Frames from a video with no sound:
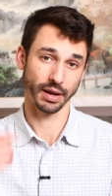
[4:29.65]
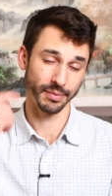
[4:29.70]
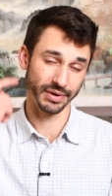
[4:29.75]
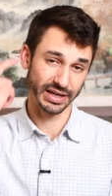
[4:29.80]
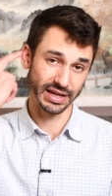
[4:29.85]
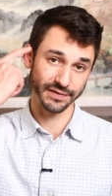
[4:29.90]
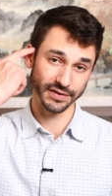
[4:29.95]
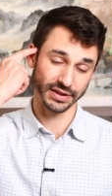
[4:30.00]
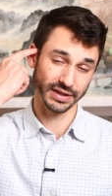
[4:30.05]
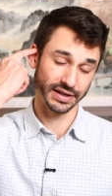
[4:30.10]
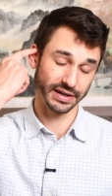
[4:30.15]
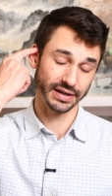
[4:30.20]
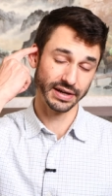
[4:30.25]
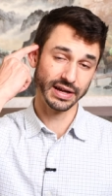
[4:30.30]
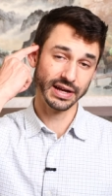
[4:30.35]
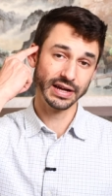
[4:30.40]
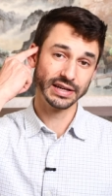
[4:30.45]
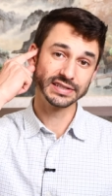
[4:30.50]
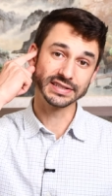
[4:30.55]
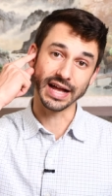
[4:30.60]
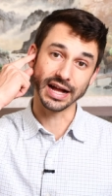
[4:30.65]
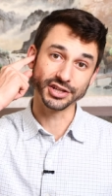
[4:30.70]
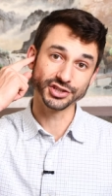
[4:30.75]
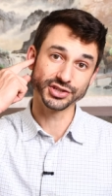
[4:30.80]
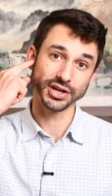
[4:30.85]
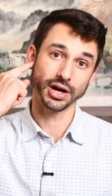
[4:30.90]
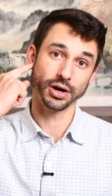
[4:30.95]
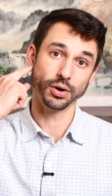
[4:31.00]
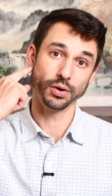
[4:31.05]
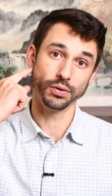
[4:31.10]
I mean, even the
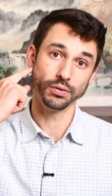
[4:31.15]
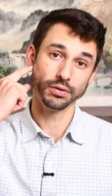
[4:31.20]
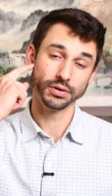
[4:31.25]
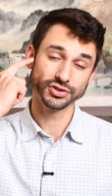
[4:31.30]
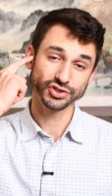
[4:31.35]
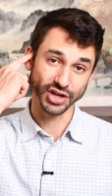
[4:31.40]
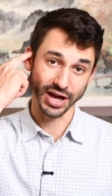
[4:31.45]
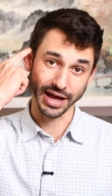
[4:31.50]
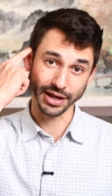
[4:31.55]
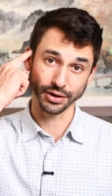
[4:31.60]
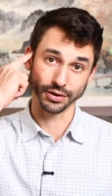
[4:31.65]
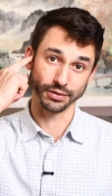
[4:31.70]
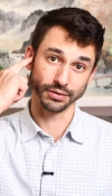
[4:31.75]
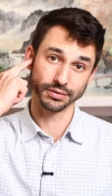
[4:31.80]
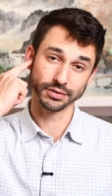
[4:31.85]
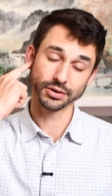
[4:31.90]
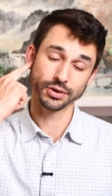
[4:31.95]
Sanjiao channel